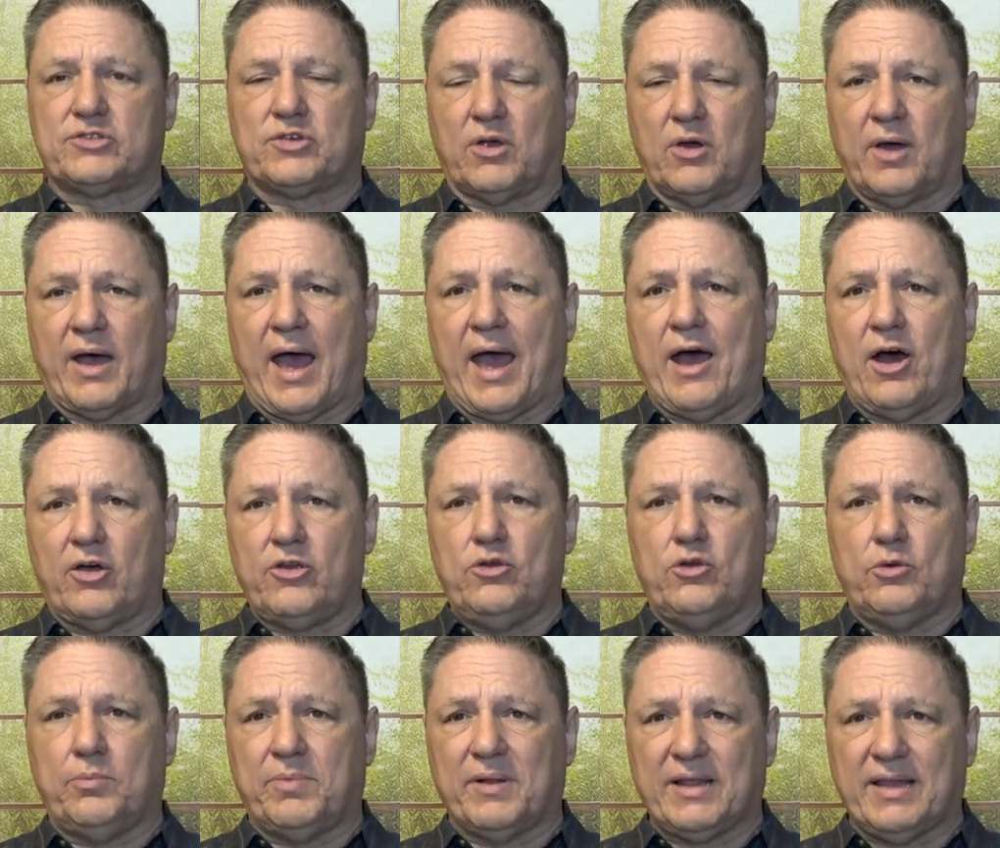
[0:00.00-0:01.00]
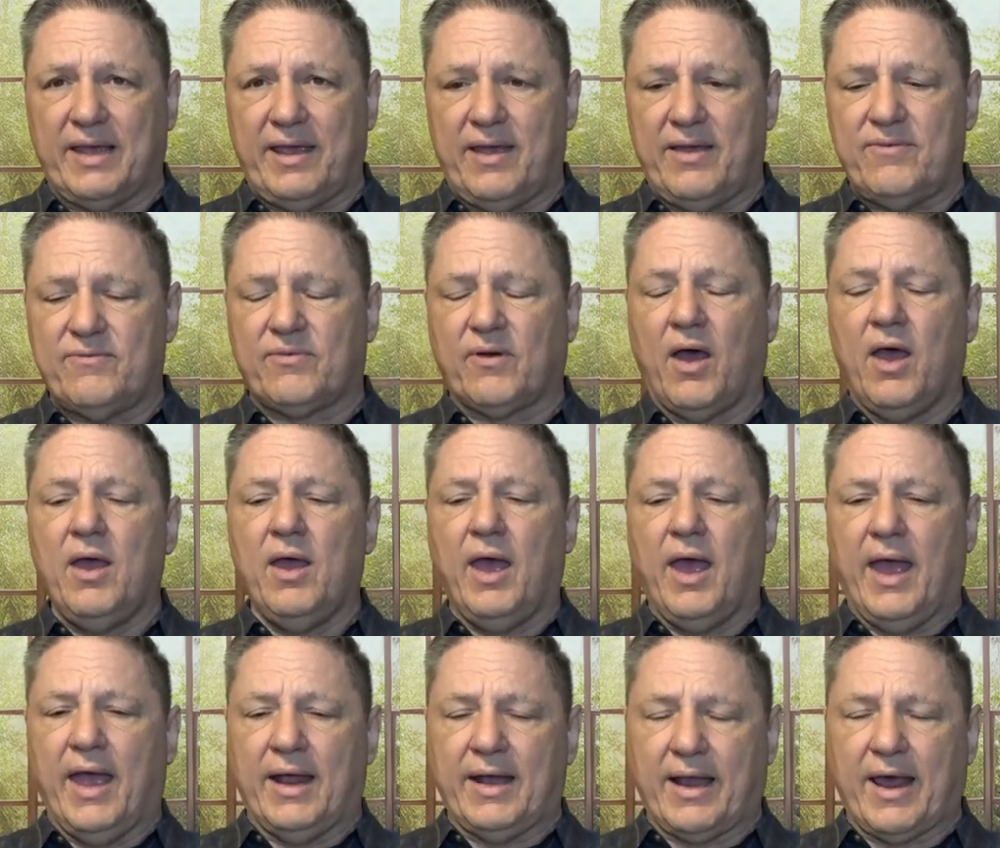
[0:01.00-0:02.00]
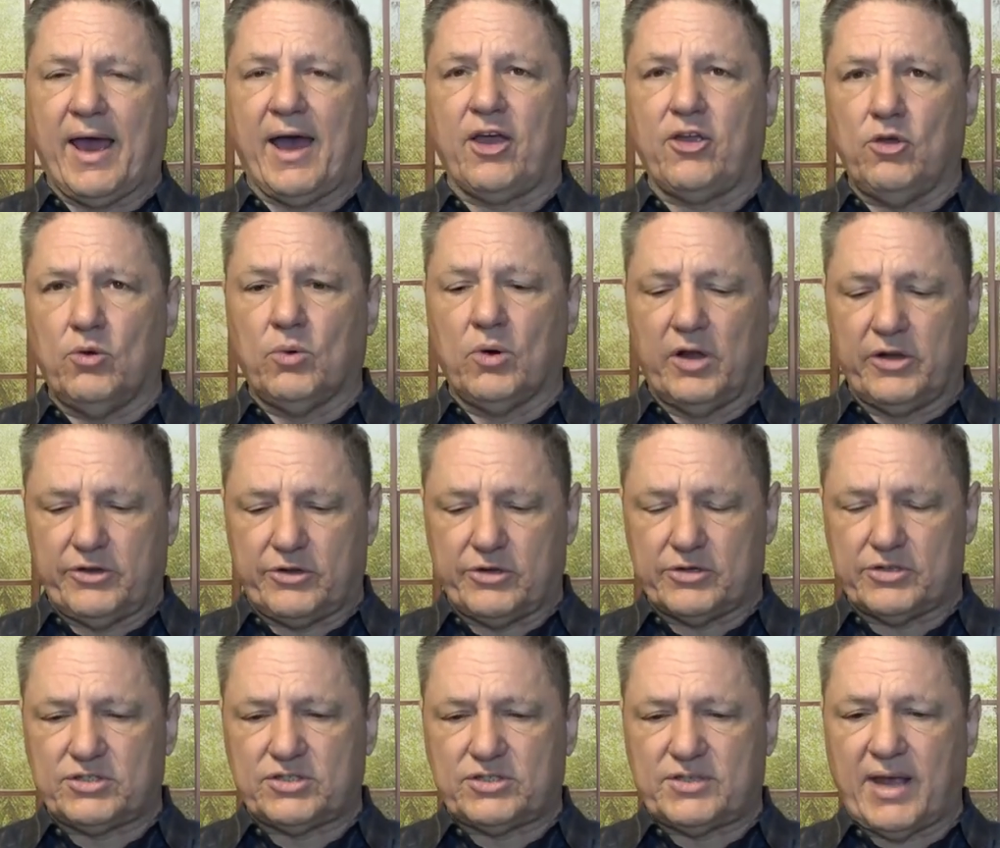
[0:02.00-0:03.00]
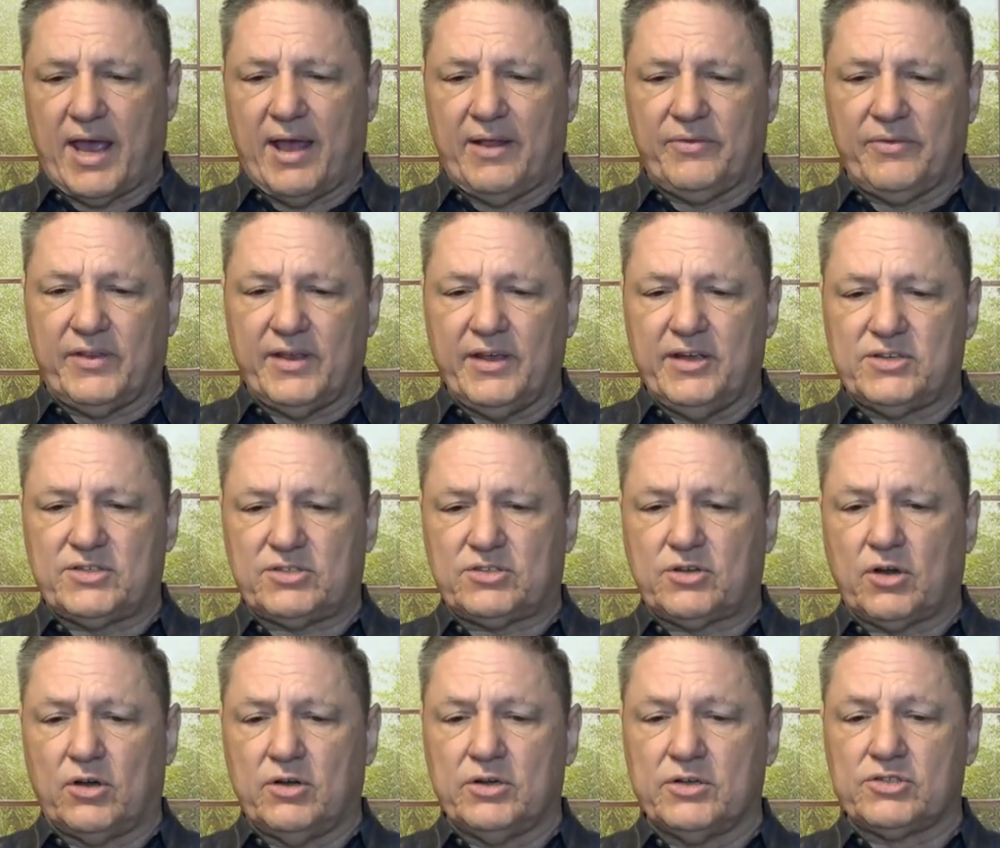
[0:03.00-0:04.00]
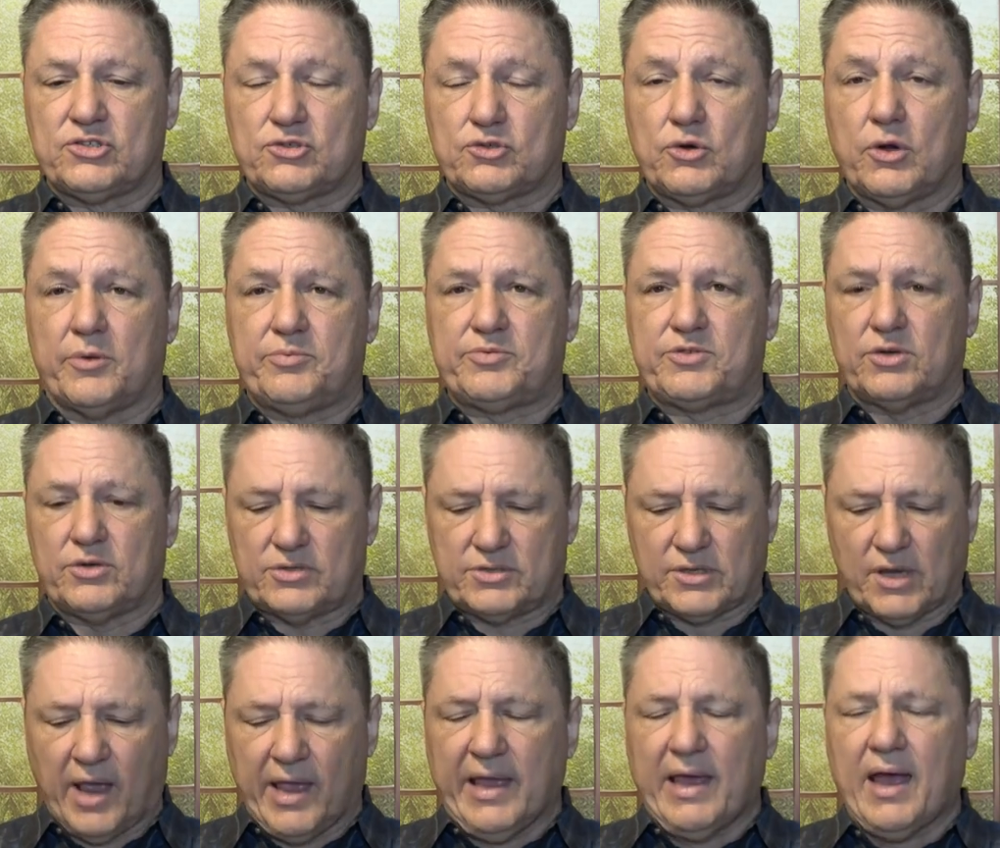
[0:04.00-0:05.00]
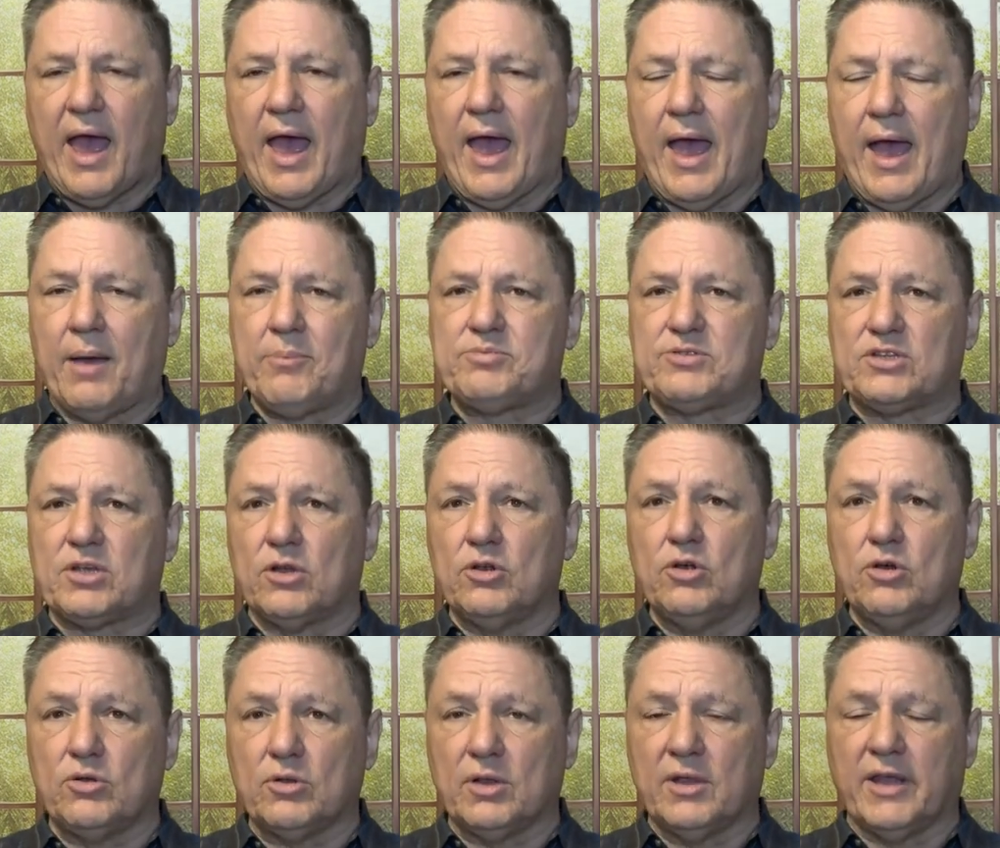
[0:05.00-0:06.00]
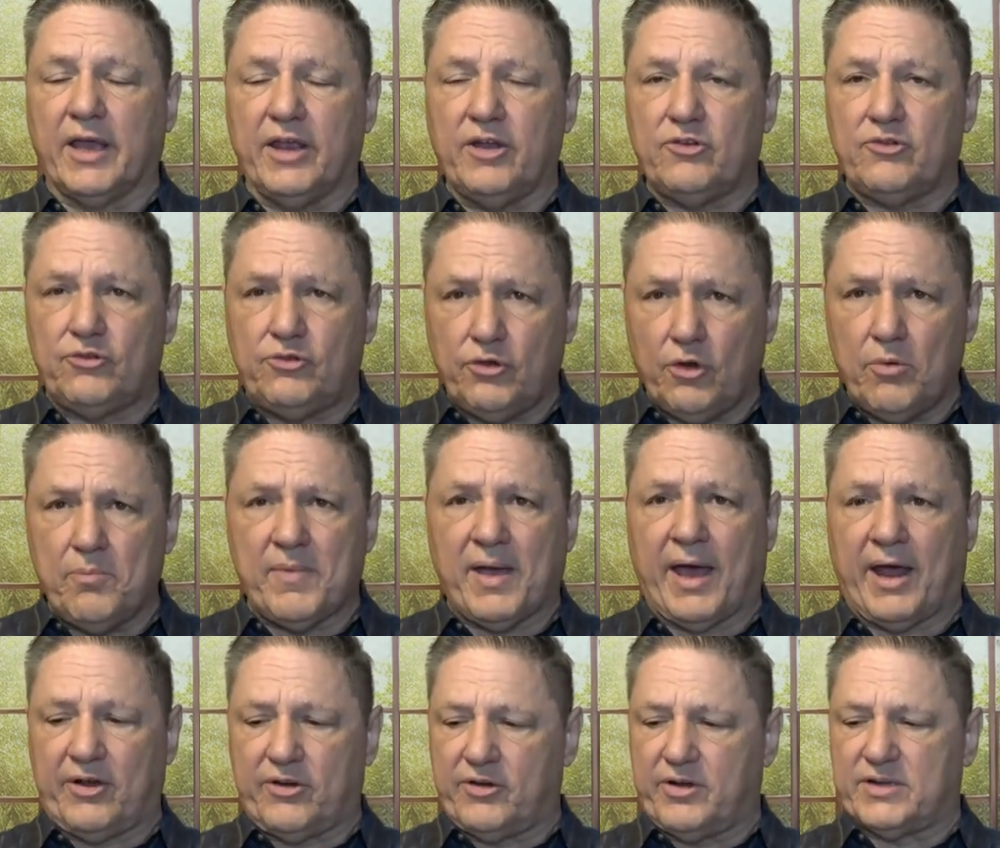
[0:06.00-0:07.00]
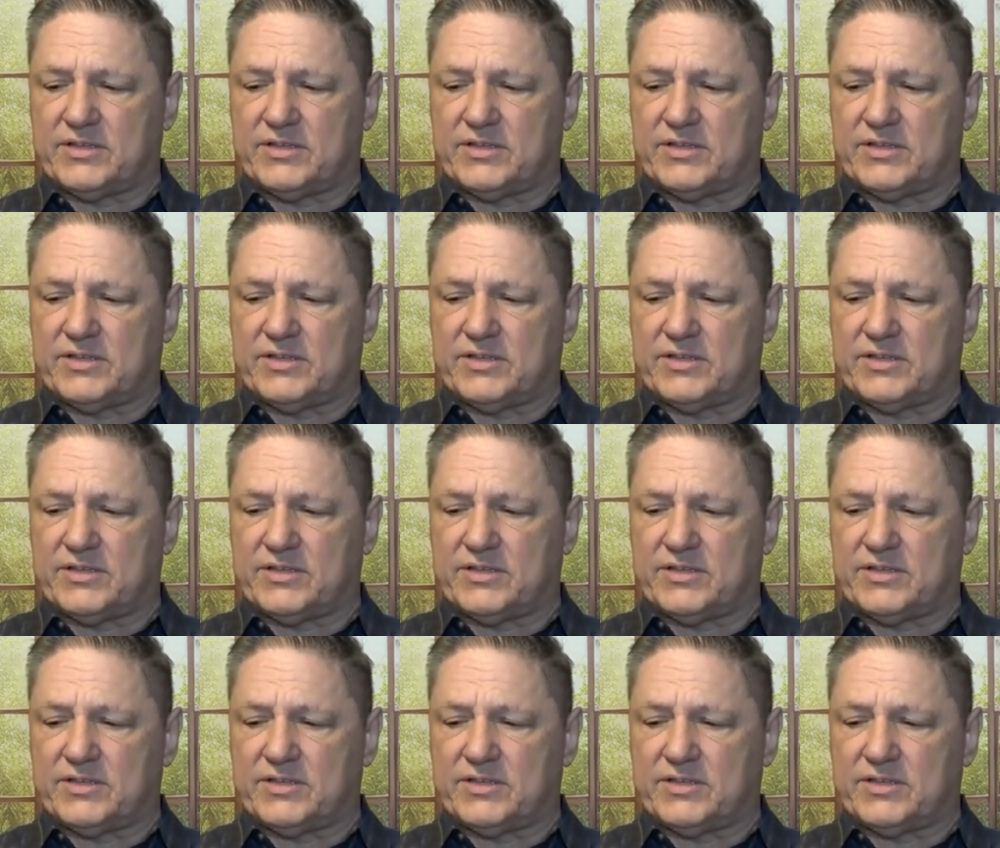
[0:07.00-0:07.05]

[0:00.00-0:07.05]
So how you believe and how you understand these certain scriptures absolutely do matter.